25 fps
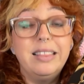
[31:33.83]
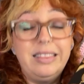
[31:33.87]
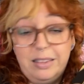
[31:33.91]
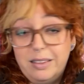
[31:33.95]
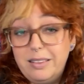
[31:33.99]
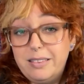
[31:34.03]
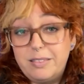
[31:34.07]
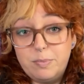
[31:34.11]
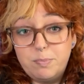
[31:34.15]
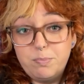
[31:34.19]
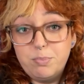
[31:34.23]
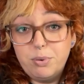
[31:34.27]

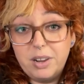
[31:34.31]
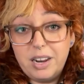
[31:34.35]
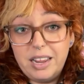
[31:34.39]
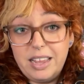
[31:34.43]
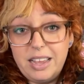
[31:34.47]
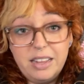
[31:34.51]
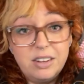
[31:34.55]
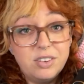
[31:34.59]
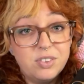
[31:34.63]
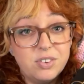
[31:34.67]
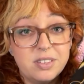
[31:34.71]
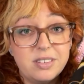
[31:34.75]
That's pretty
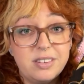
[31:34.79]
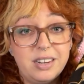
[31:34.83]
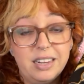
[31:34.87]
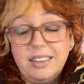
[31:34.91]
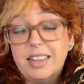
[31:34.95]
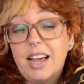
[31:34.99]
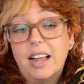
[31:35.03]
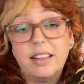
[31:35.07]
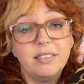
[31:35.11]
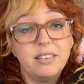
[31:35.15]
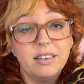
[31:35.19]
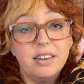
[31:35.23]
interesting.
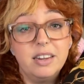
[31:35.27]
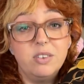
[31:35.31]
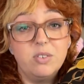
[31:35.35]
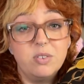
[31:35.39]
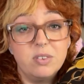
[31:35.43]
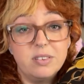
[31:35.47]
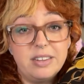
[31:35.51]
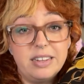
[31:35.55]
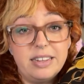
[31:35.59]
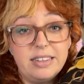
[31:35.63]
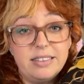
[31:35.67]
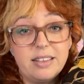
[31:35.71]
That's an
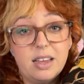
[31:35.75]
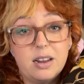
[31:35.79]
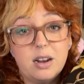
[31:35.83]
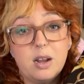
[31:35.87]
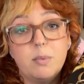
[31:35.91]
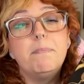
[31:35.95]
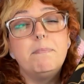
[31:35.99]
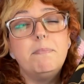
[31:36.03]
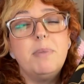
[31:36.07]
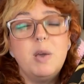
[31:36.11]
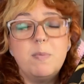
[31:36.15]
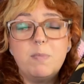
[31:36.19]
interesting
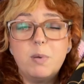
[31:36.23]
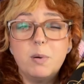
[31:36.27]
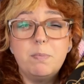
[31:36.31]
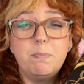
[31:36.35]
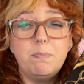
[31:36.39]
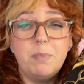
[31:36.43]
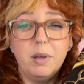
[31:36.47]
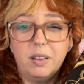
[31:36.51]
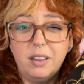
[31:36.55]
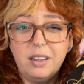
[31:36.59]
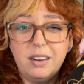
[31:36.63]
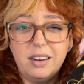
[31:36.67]
setup. People
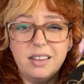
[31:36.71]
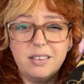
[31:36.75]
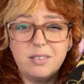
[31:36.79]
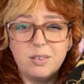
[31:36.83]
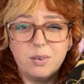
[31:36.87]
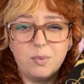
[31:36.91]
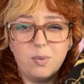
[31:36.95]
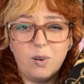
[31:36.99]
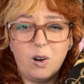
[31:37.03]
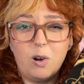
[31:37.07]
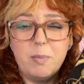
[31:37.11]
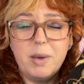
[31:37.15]
bill it as a
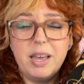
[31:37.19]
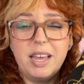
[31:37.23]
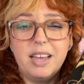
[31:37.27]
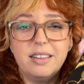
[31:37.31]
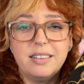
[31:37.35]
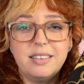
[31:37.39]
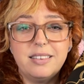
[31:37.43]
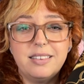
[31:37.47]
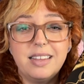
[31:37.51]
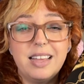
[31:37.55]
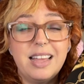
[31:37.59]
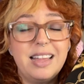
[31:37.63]

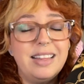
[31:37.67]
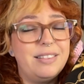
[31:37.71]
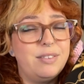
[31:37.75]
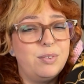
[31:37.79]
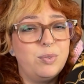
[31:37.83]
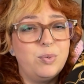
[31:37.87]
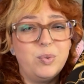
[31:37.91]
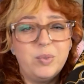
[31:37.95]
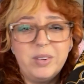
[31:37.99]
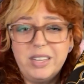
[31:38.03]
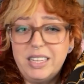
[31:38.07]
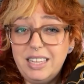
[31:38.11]
romance. It's
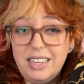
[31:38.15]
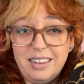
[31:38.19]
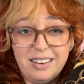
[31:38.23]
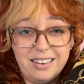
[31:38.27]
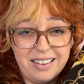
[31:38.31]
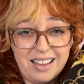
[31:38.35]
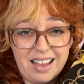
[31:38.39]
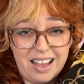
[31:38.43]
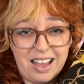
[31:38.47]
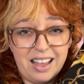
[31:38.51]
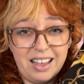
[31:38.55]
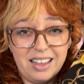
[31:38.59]
really
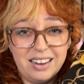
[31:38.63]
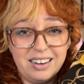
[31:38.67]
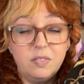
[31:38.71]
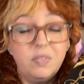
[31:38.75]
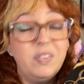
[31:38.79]
not.